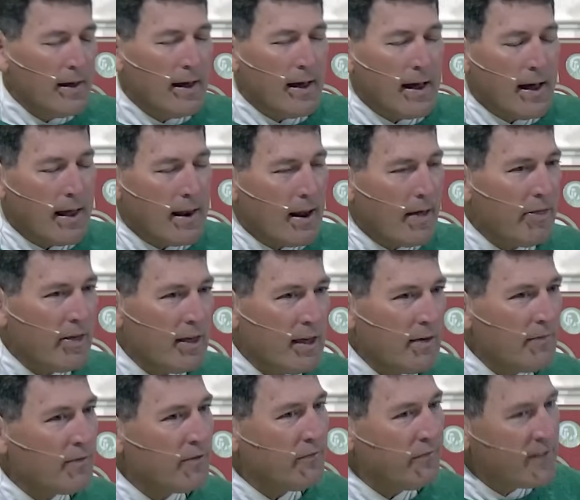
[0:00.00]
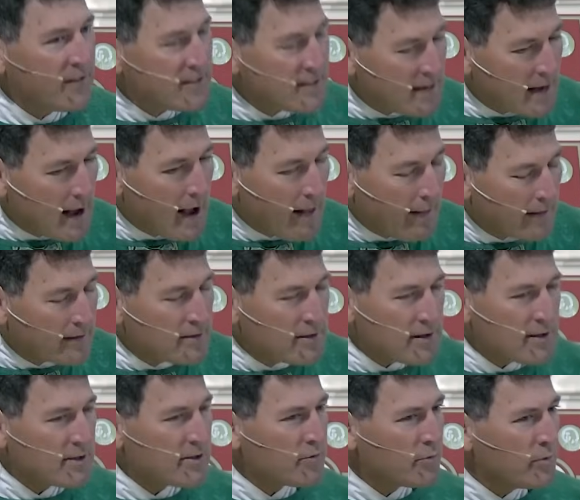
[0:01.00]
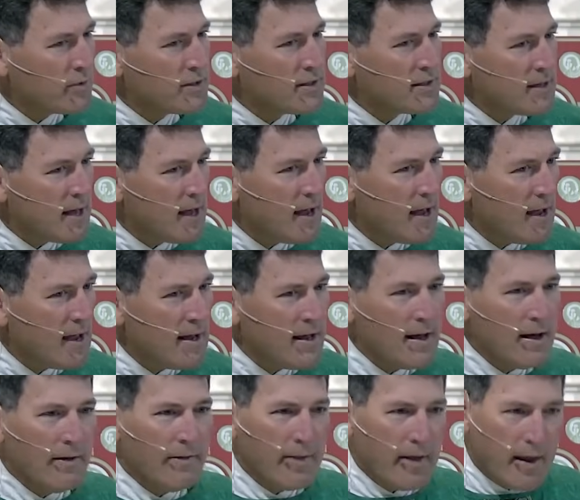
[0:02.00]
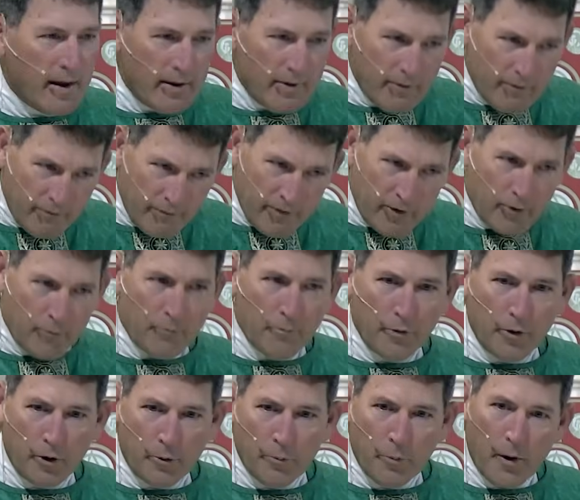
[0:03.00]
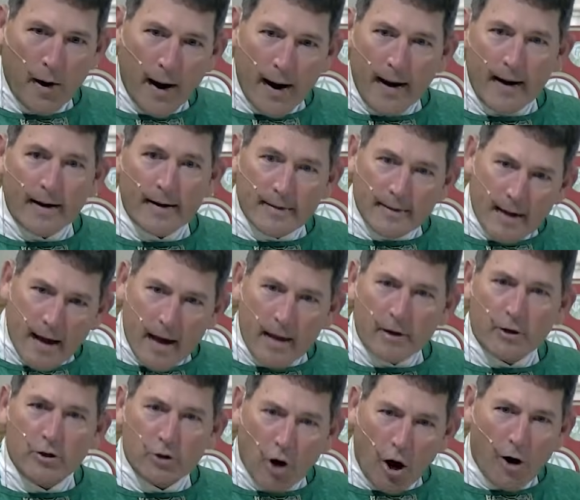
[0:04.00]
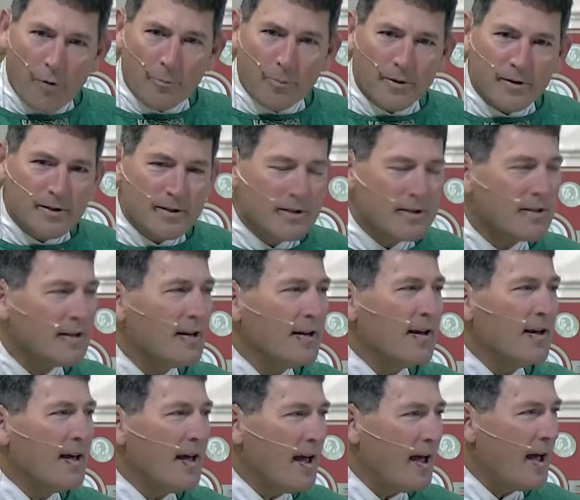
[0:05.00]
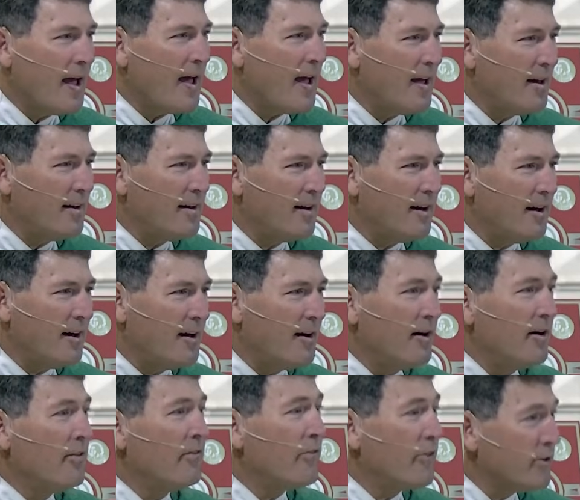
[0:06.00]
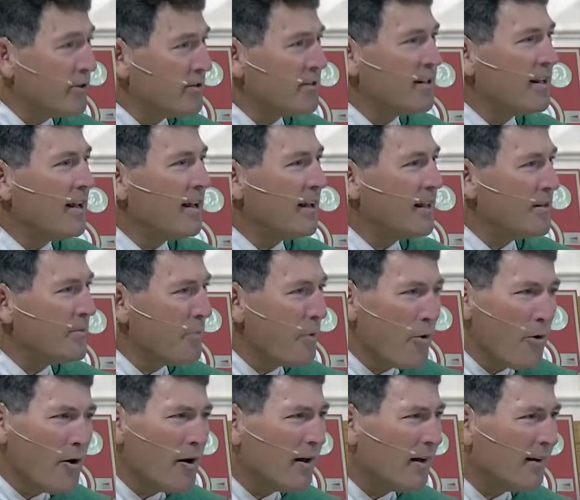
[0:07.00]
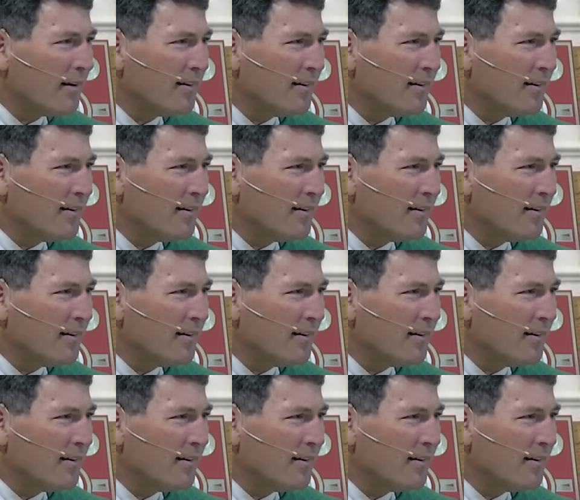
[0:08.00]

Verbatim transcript: and I think even physiologists would say that your your brain is kind of sharpest and uh, first thing in the morning.